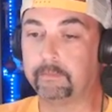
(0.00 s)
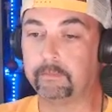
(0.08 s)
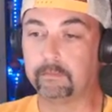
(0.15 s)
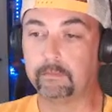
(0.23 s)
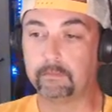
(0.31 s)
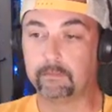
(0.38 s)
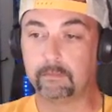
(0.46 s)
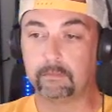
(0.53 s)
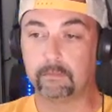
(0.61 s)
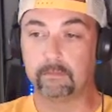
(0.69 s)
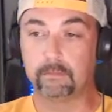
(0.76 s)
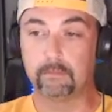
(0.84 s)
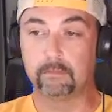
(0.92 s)

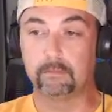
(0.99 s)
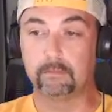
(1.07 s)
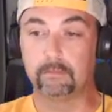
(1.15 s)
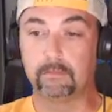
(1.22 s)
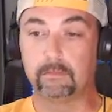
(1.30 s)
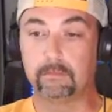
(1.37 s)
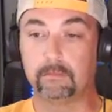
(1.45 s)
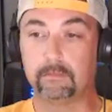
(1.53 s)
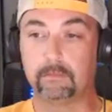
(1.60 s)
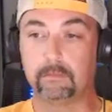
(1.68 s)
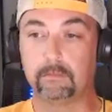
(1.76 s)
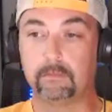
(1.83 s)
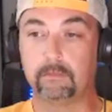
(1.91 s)

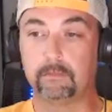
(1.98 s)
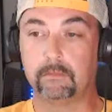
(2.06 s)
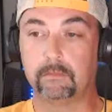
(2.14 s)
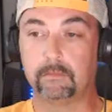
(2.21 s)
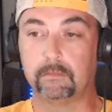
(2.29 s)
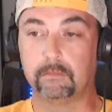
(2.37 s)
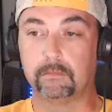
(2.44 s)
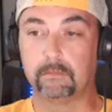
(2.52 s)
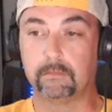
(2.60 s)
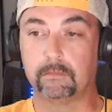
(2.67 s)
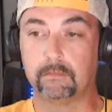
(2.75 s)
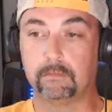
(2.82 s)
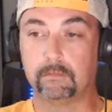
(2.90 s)

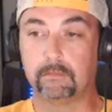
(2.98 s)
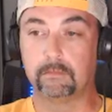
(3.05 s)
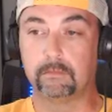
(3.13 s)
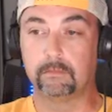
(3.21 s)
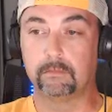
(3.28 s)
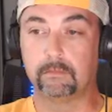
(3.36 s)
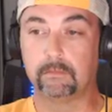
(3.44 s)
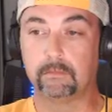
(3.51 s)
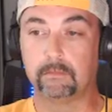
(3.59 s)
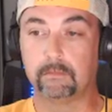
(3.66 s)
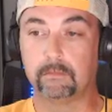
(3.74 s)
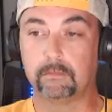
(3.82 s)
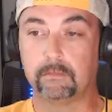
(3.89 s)

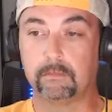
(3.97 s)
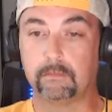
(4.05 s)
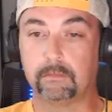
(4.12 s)
No words are spoken by the person on screen.